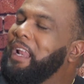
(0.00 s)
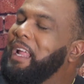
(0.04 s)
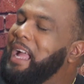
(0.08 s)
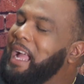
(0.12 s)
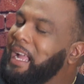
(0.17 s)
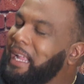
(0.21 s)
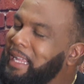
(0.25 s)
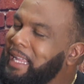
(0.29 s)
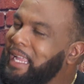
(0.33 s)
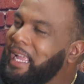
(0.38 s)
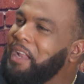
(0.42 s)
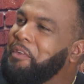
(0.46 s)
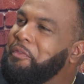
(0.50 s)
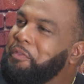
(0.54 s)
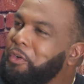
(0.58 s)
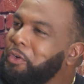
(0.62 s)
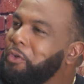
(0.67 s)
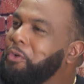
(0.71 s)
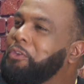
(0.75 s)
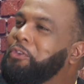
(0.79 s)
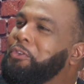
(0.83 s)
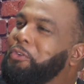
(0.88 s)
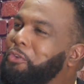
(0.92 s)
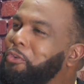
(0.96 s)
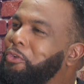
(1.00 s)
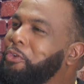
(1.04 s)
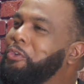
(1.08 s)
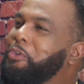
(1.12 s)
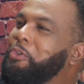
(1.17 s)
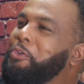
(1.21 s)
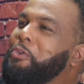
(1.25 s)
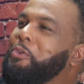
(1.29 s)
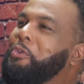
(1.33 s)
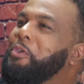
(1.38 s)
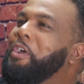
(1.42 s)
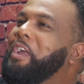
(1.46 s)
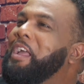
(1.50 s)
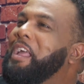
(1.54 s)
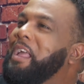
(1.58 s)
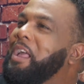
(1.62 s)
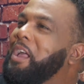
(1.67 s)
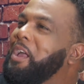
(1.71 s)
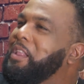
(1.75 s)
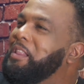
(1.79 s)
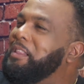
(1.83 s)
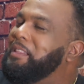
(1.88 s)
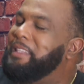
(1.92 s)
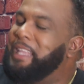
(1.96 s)
again, for those who don't know you,
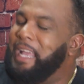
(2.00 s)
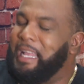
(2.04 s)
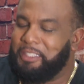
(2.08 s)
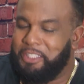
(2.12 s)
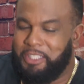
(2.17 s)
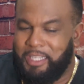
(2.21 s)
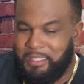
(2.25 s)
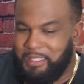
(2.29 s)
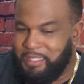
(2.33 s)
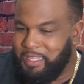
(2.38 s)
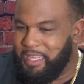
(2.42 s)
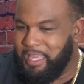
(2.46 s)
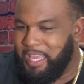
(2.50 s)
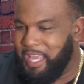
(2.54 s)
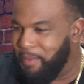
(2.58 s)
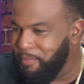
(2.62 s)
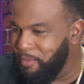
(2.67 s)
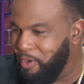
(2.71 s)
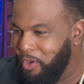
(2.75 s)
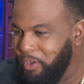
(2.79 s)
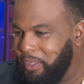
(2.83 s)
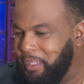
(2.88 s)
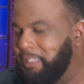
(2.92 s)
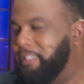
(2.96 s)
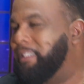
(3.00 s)
that just came out.